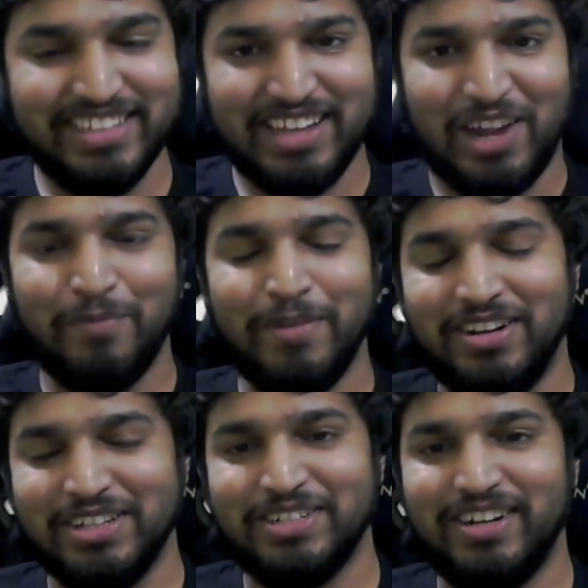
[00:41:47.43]
hope you
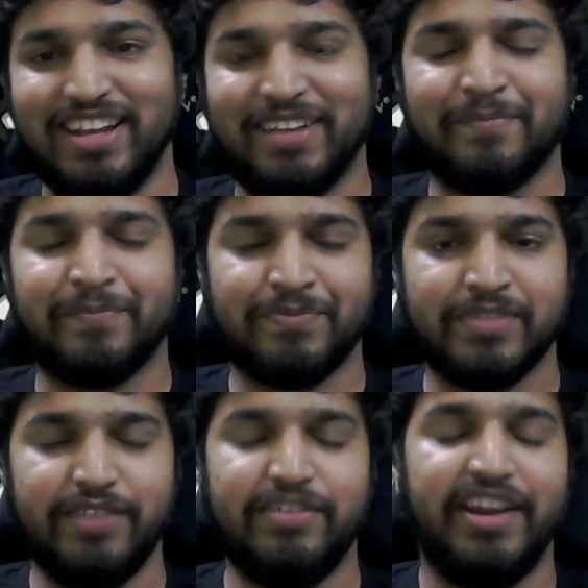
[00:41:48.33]
understood. Like,
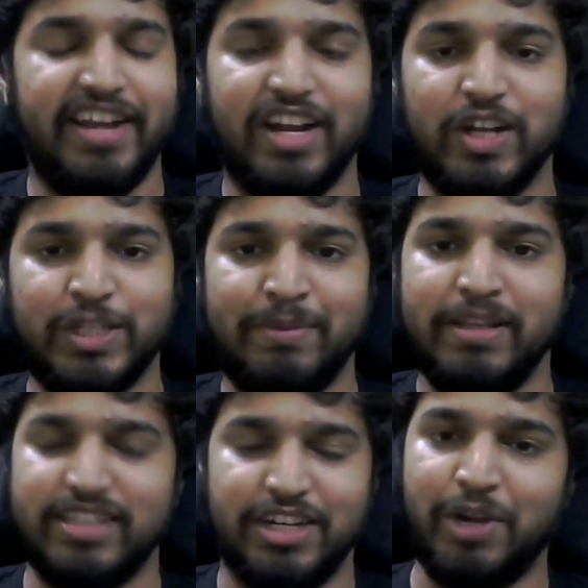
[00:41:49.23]
if there are any doubts, please
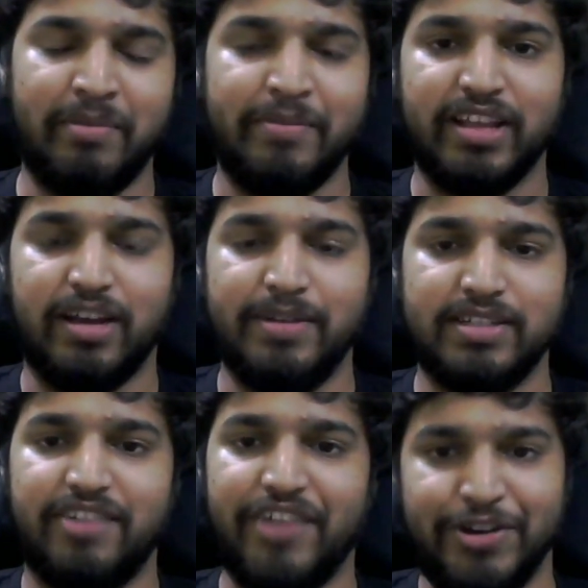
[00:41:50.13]
drop them in the comments.
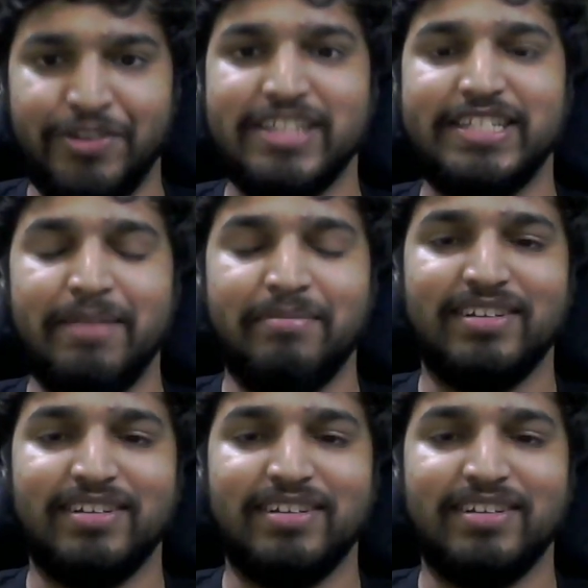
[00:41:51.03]
I'll try to address them.